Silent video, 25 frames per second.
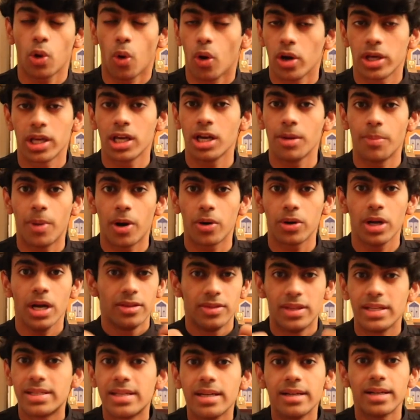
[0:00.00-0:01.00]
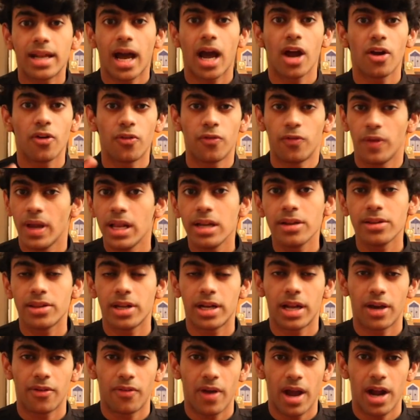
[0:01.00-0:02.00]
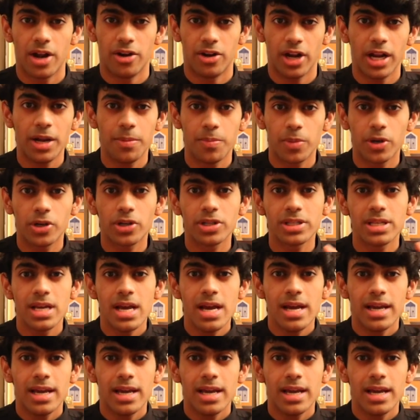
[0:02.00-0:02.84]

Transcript: talking about this entire failure that I've had, right? Because